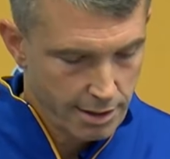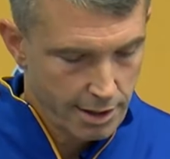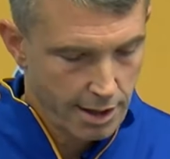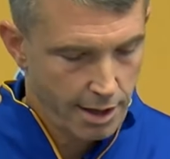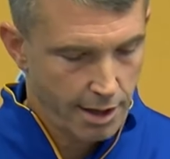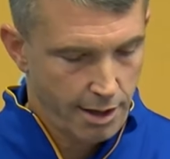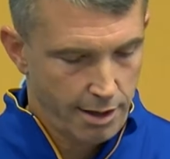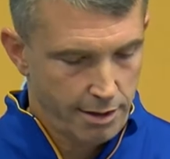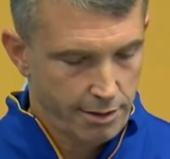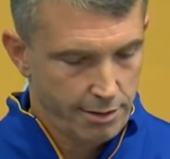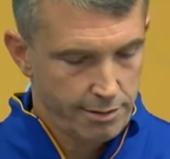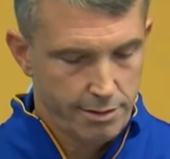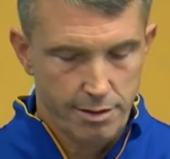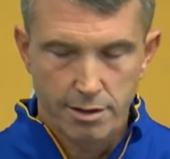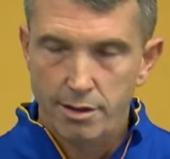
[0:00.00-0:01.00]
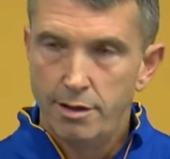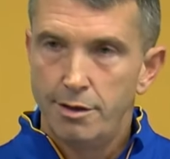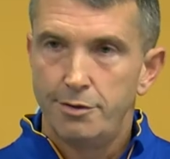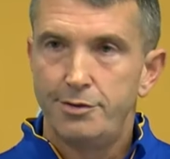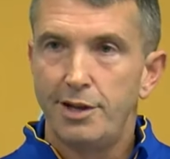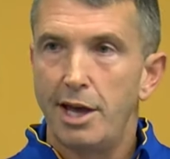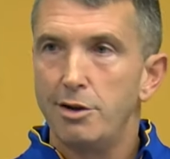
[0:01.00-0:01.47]
And
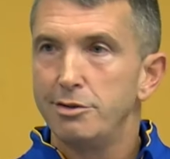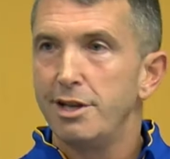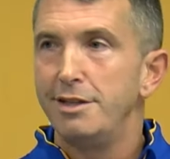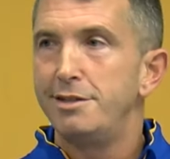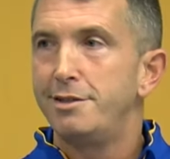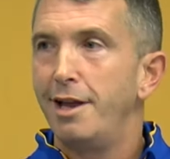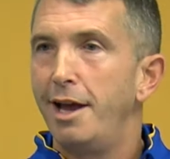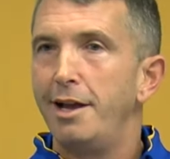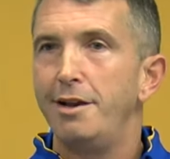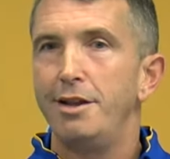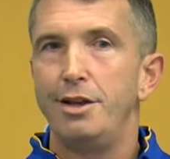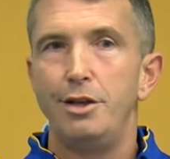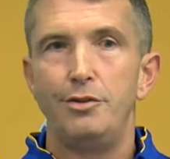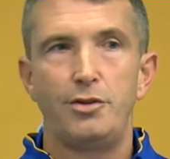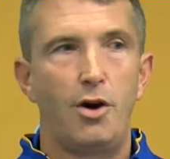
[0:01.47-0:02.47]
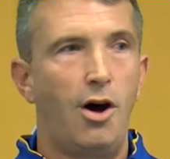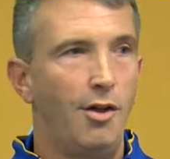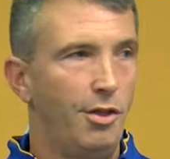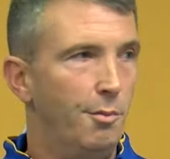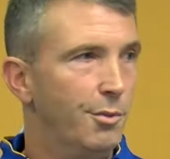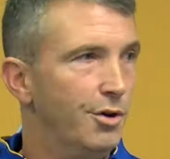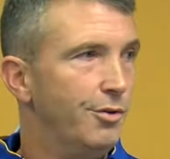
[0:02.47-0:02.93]
San Jose State is on
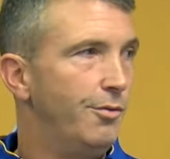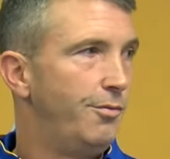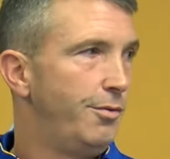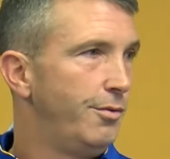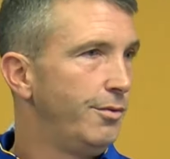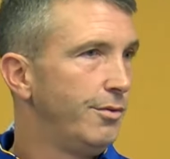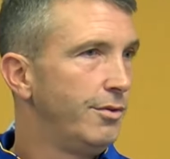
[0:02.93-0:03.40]
the move.